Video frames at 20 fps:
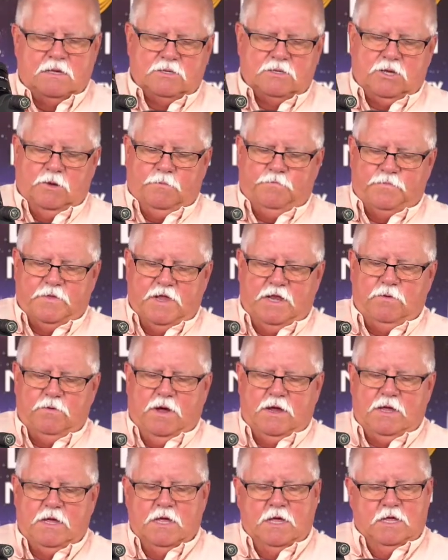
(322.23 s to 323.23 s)
So
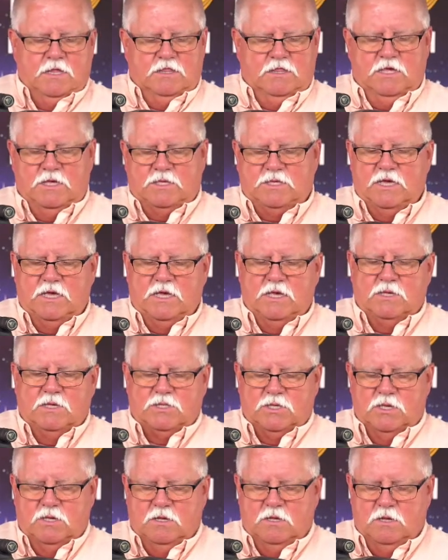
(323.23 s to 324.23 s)
anyway, this
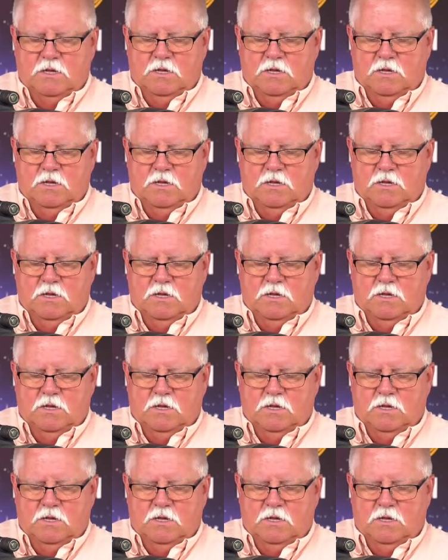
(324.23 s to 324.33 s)
is